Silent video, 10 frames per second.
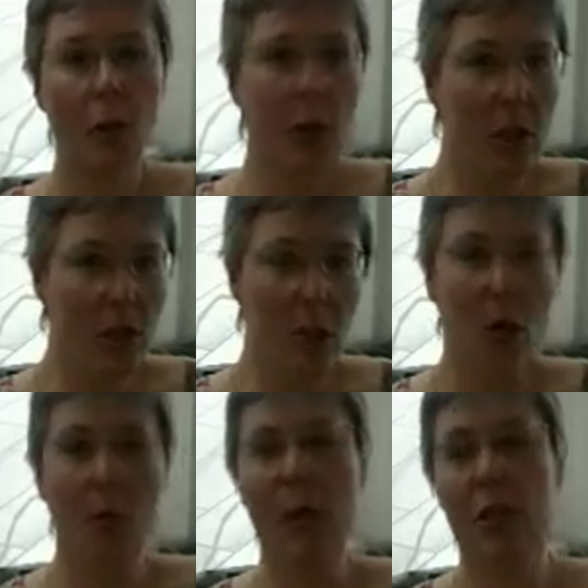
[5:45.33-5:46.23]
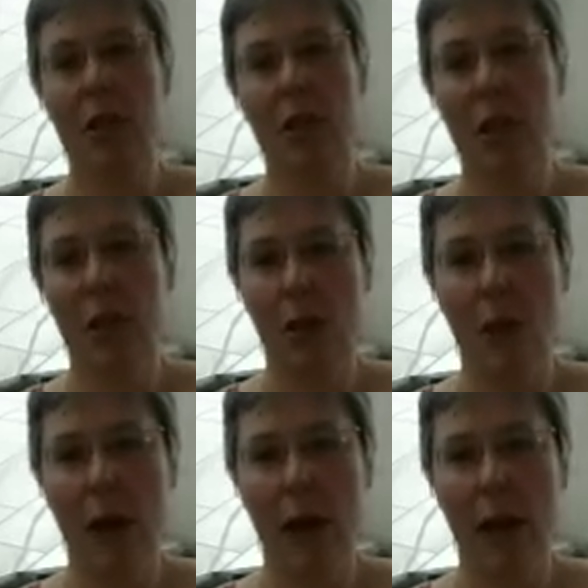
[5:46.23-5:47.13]
We can talk about it in a new
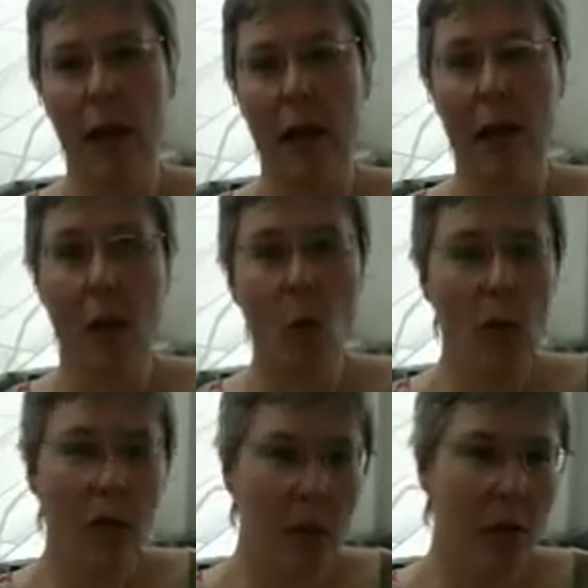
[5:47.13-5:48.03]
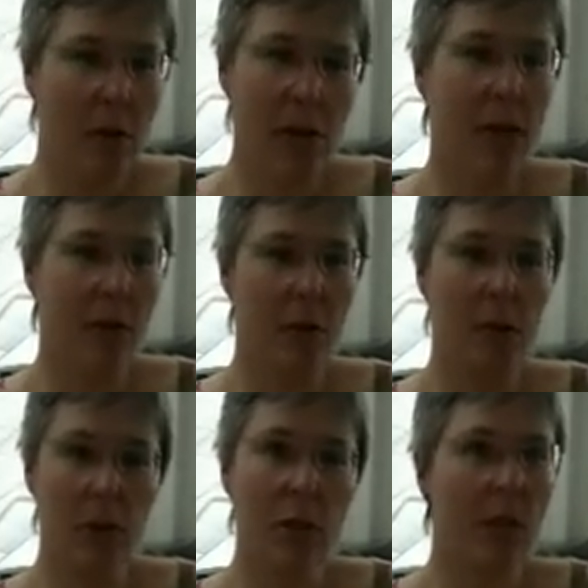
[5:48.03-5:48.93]
way. We don't have to
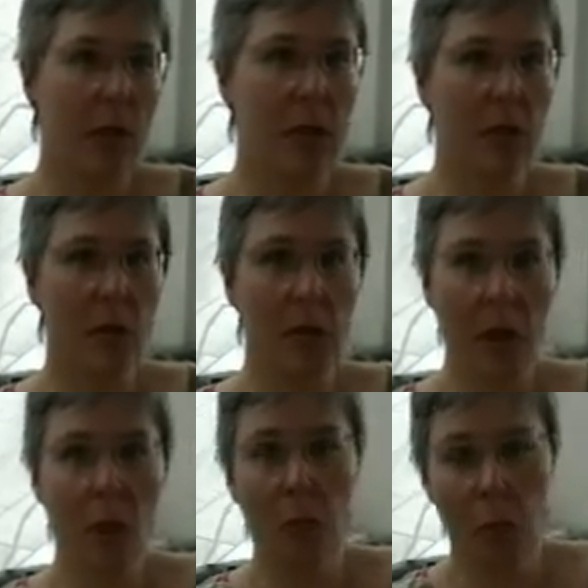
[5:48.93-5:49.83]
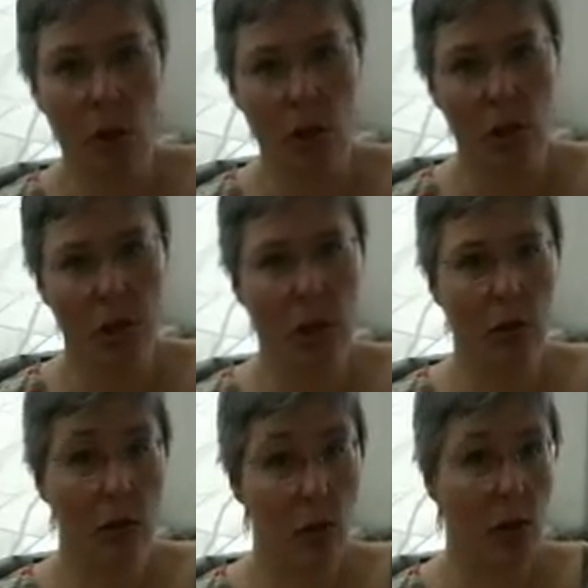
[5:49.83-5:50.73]
put ourselves in the old boxes and the
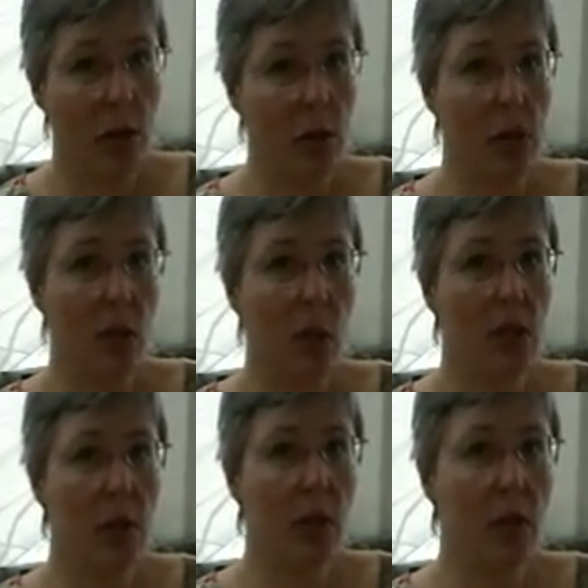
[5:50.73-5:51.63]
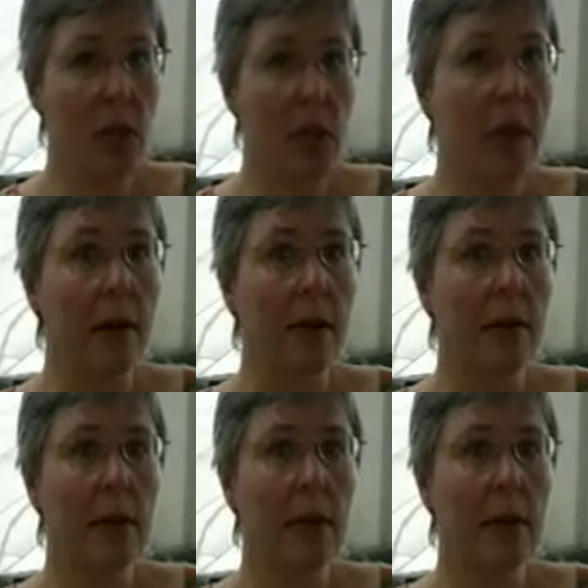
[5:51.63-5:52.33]
old silos that we used to be in.